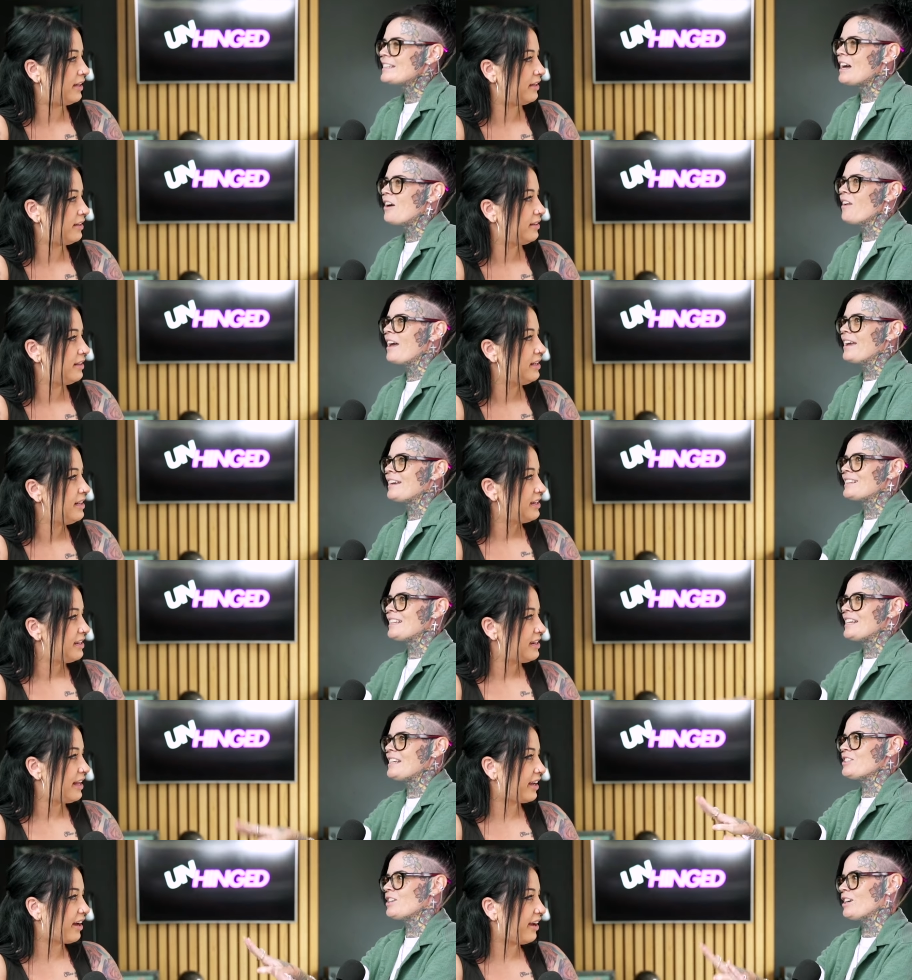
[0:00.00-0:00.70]
Speaker 1: So
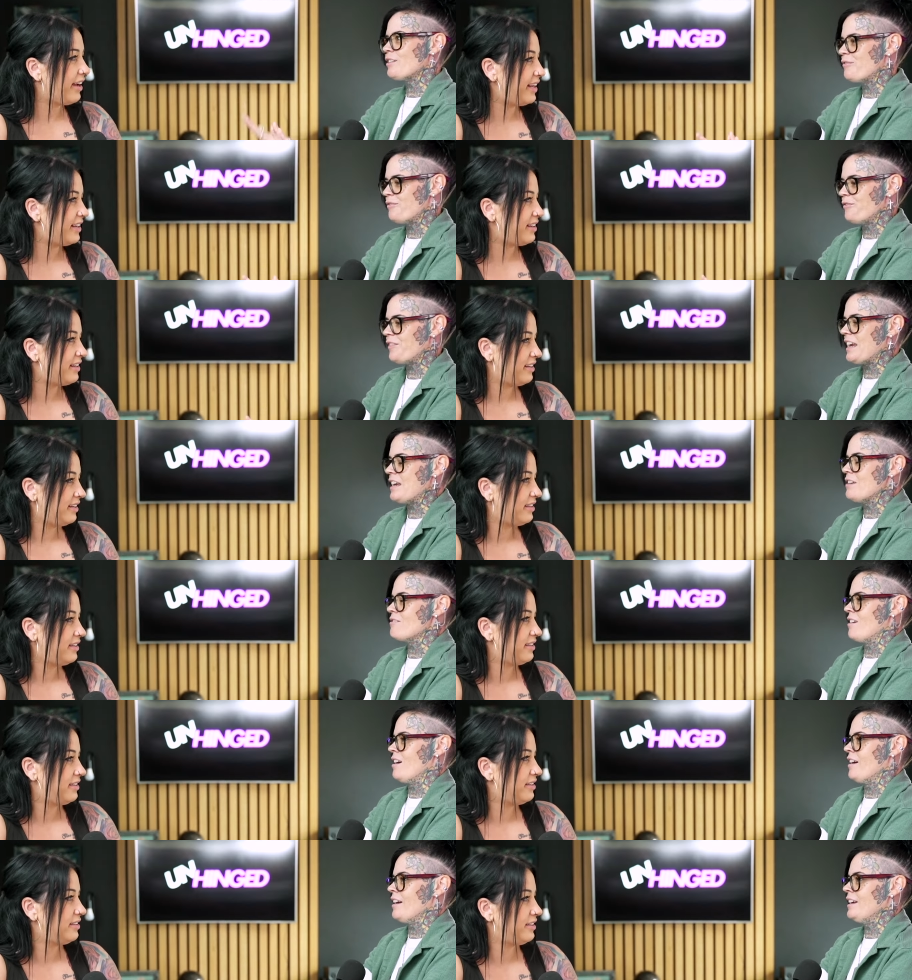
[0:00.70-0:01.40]
like these like, are your I,
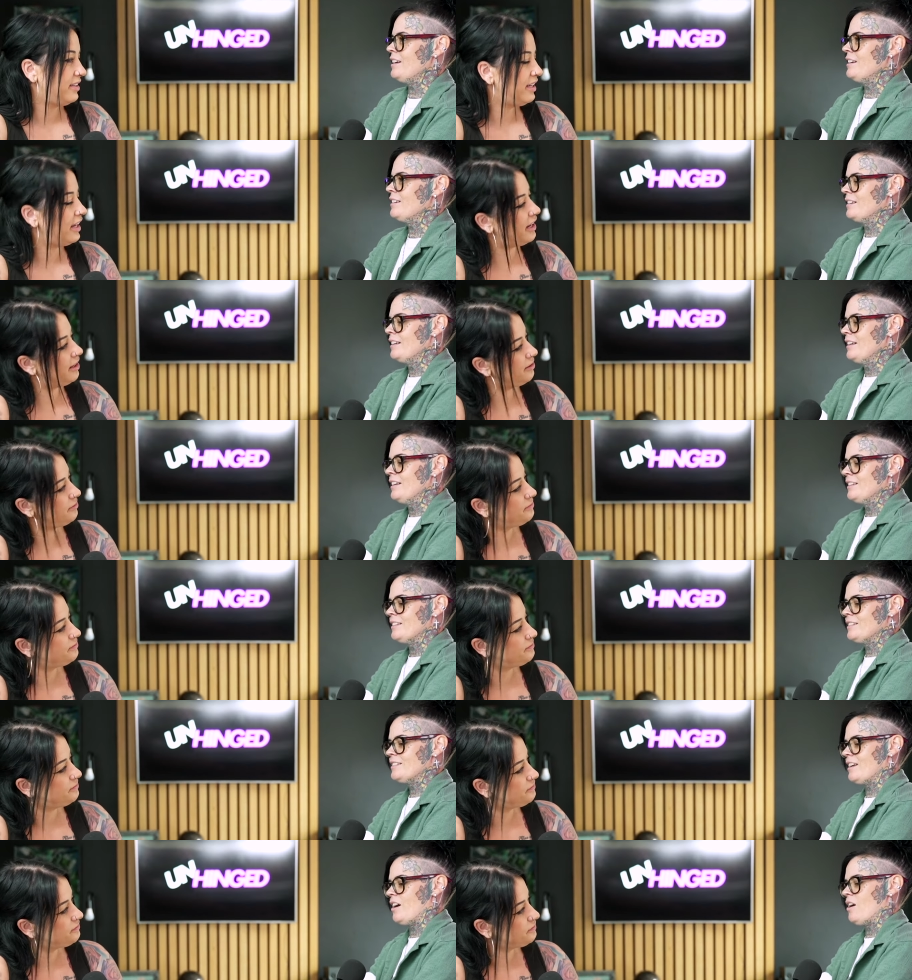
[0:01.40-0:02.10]
feet, right?
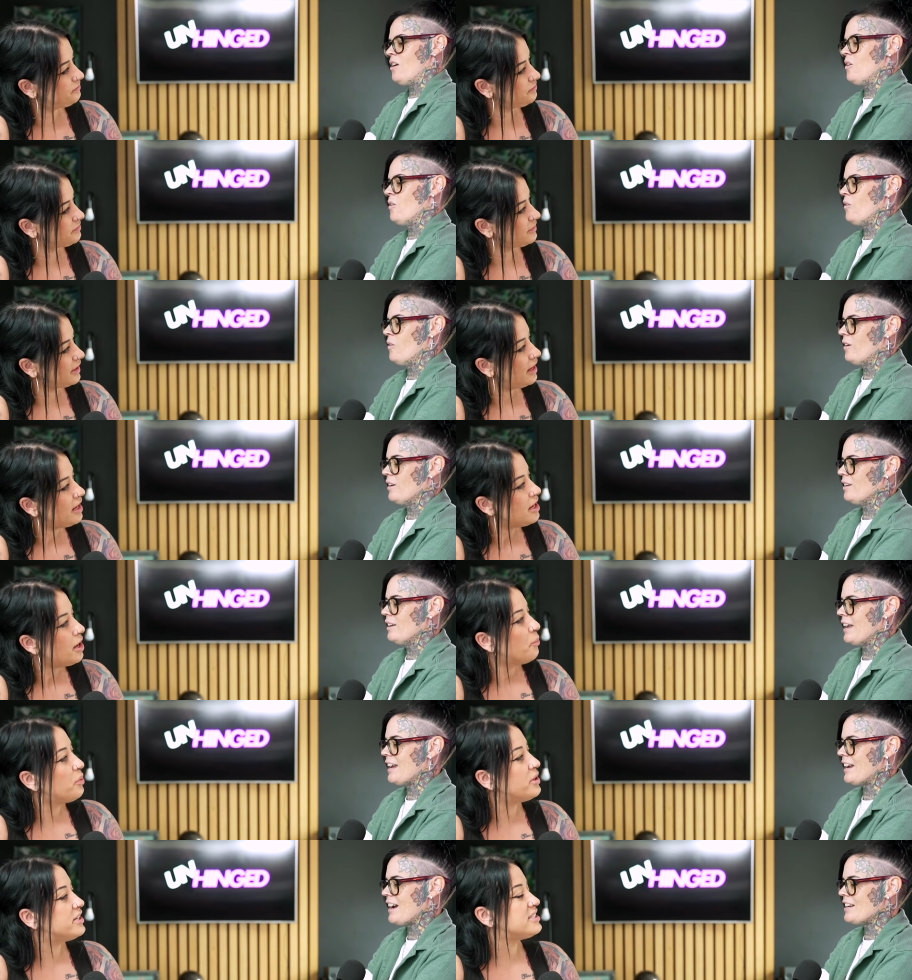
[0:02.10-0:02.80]
Yeah. So
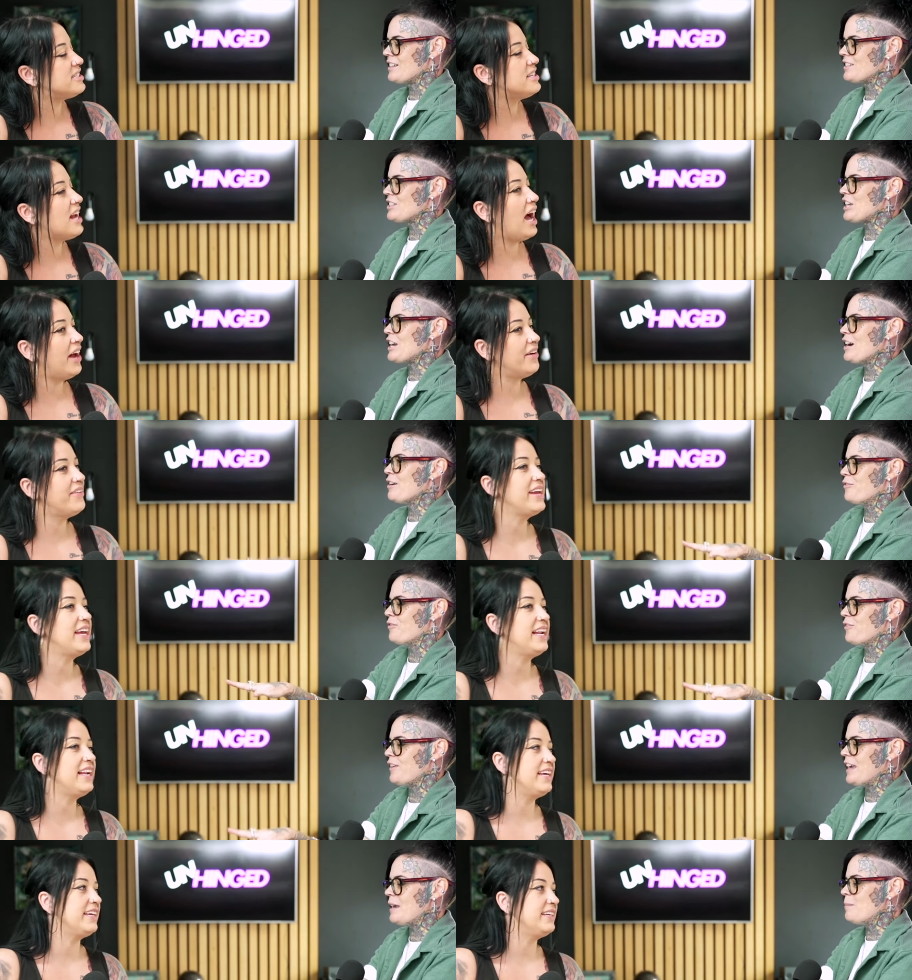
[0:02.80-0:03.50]
like, but it's not do
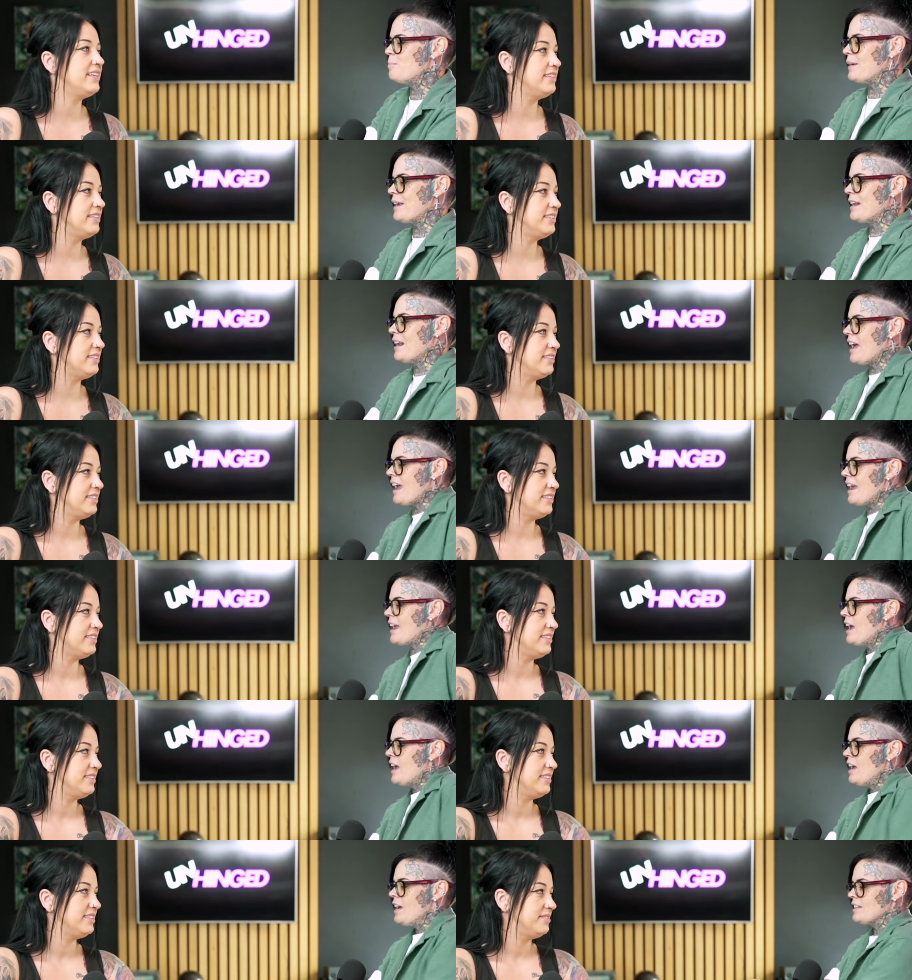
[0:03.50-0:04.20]
your really... feet be
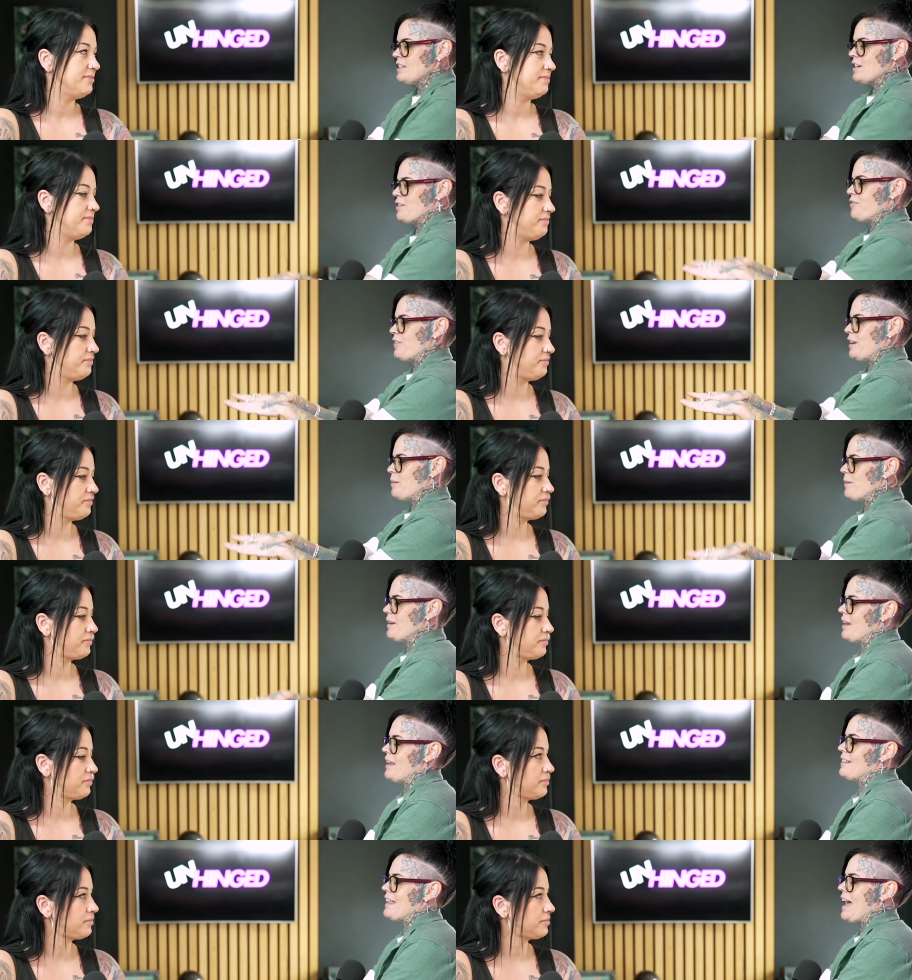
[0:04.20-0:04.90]
like, do your
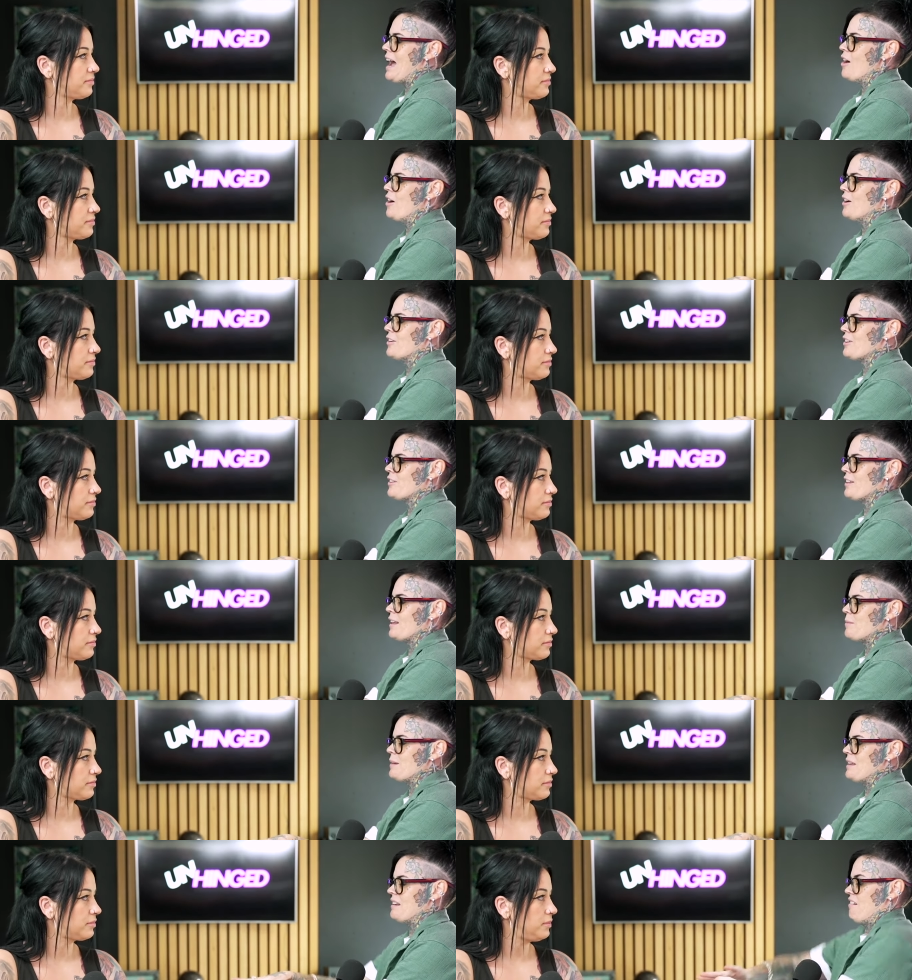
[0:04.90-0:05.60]
feet be like that, or
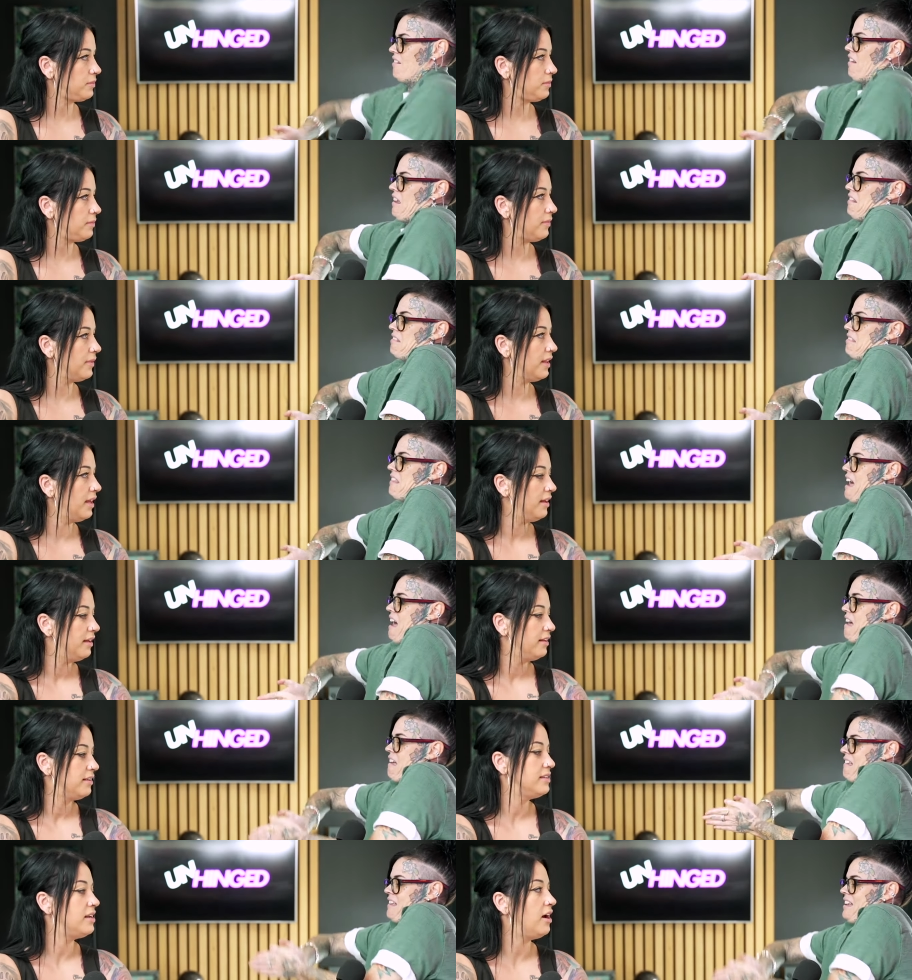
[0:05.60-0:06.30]
do they be like
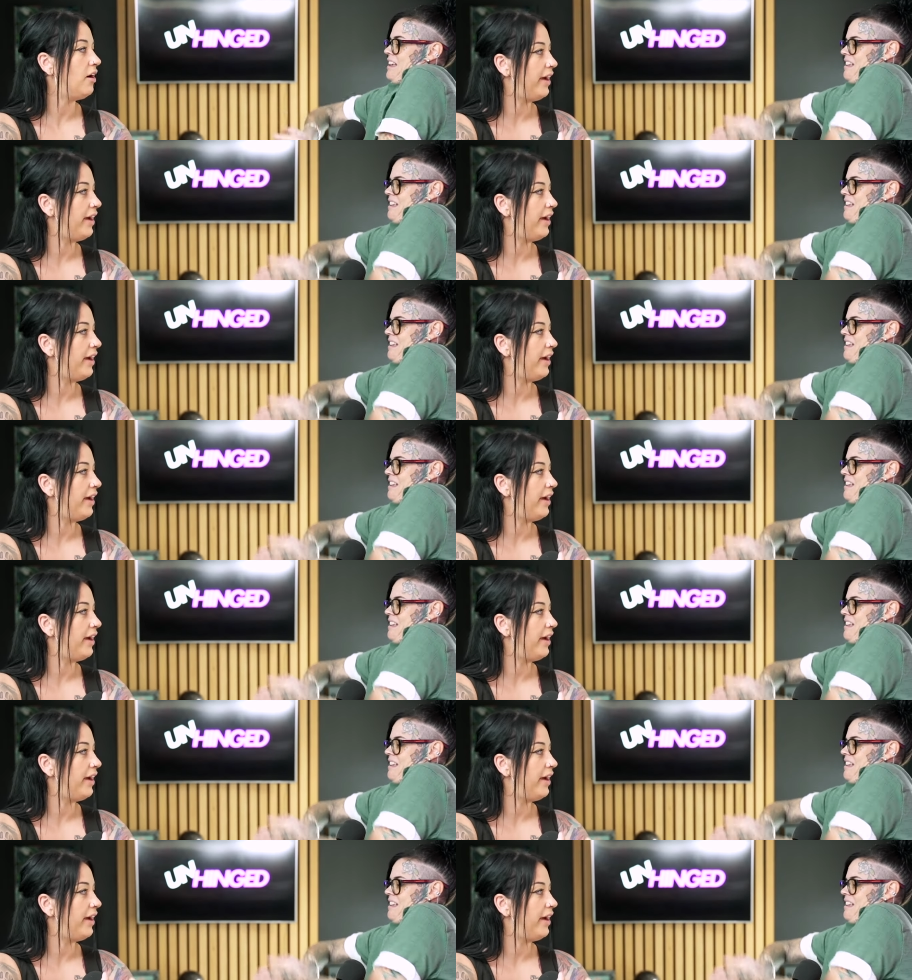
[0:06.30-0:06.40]
that? No,